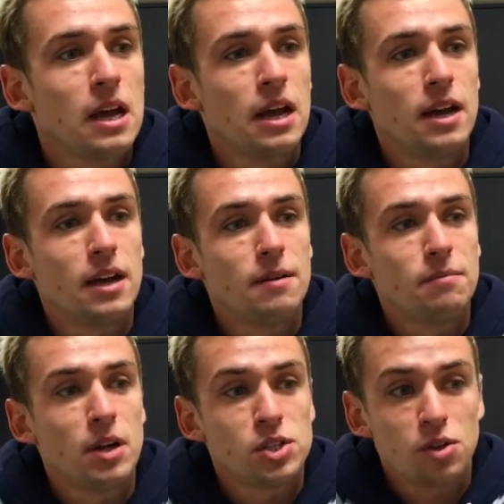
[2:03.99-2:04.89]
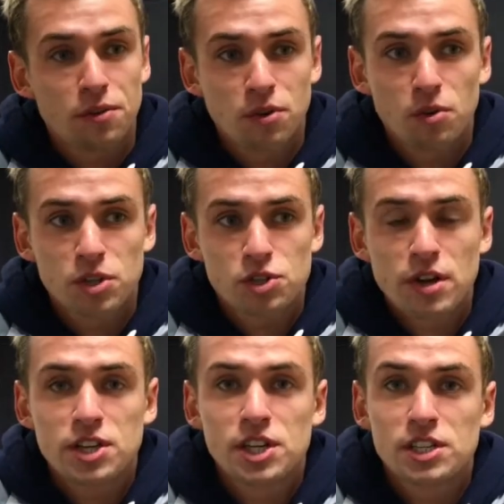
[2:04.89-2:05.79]
Do a few other
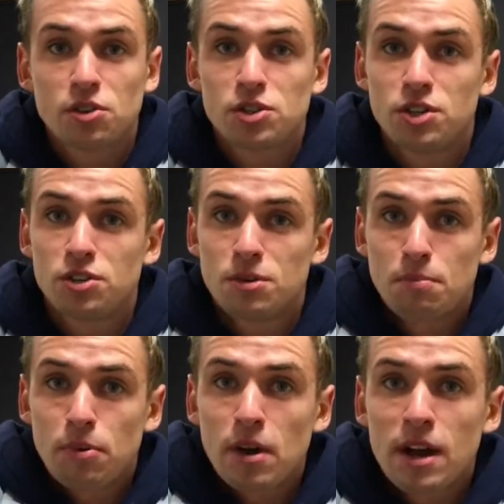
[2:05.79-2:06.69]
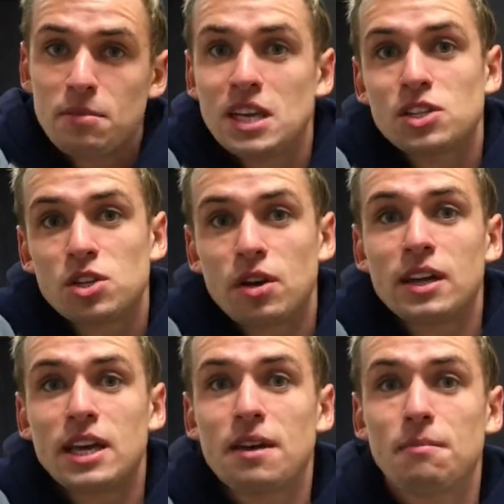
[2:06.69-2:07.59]
stretches. I also do some priming, so
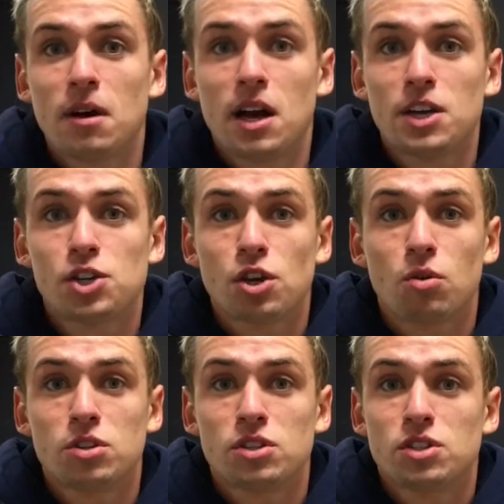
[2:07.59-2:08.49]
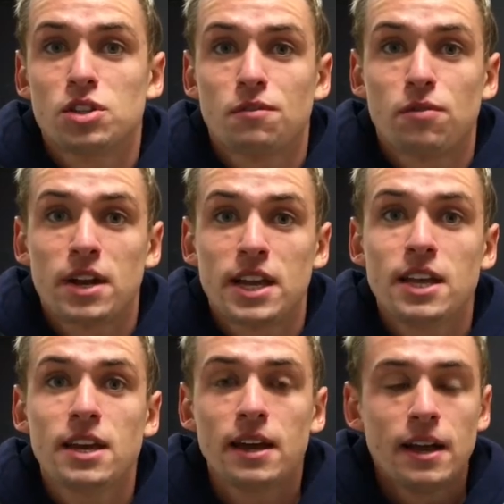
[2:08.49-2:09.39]
I get my shoulders and stuff
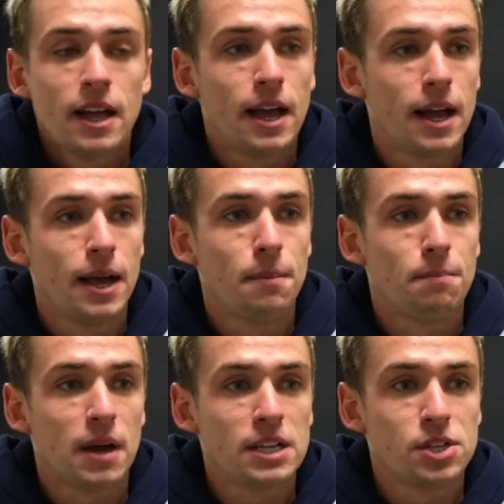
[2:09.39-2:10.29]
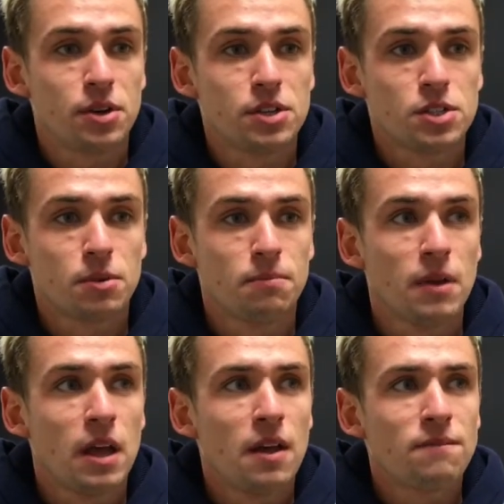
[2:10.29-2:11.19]
ready by doing some
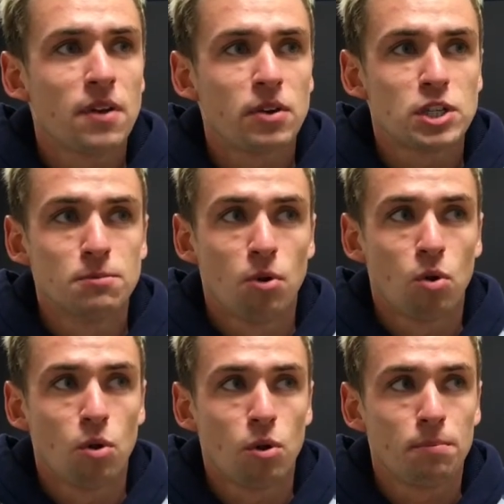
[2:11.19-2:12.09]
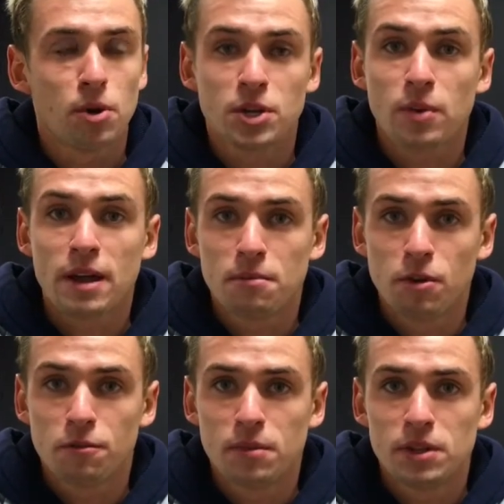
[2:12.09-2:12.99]
very small body weight
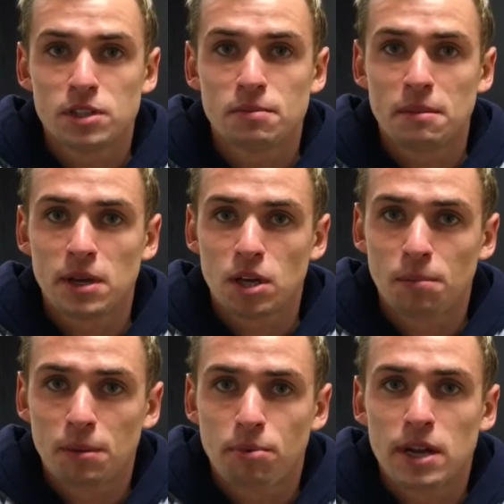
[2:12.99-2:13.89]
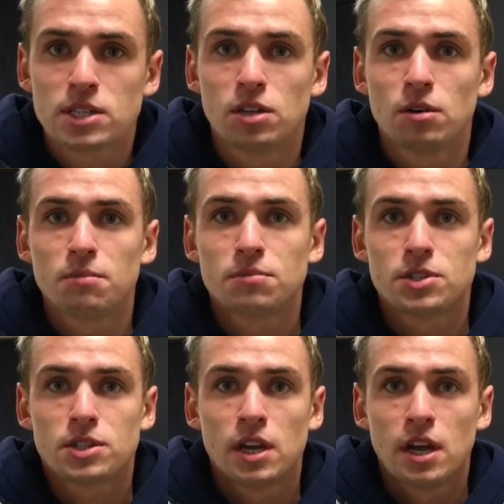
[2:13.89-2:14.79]
movements, maybe a couple of press
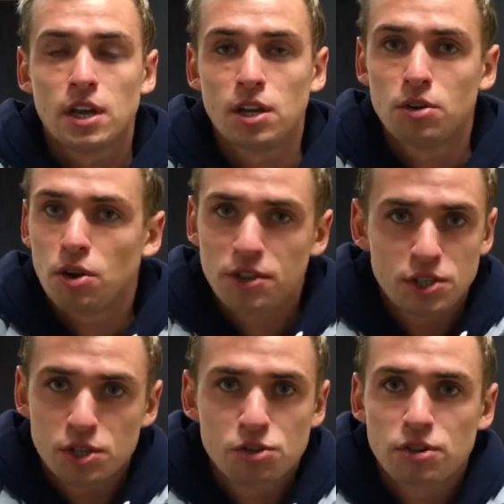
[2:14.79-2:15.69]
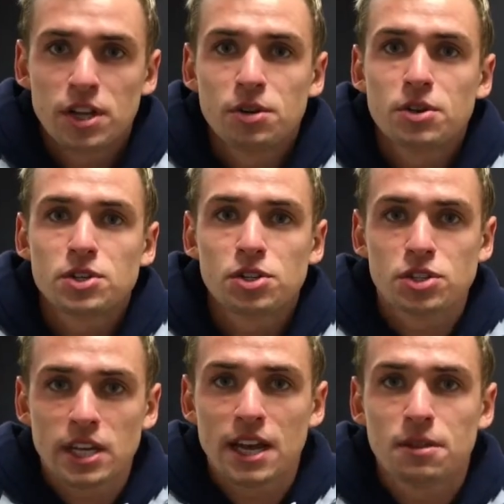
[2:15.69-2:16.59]
ups, you know, nothing too strenuous,
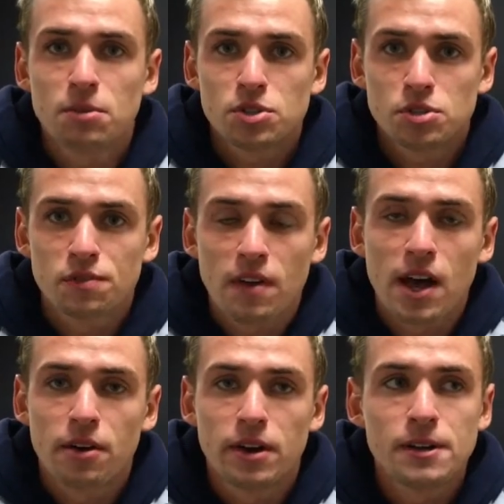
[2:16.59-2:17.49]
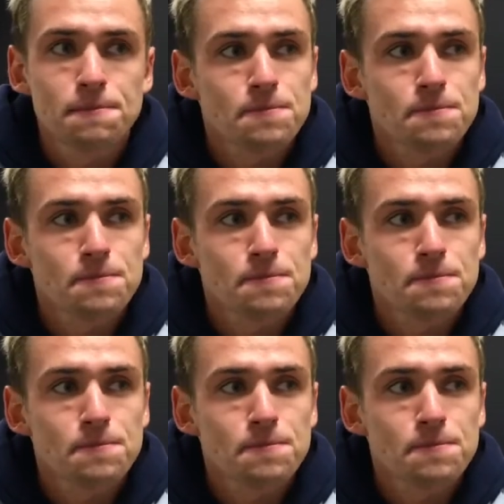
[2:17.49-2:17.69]
just to get the muscles firing.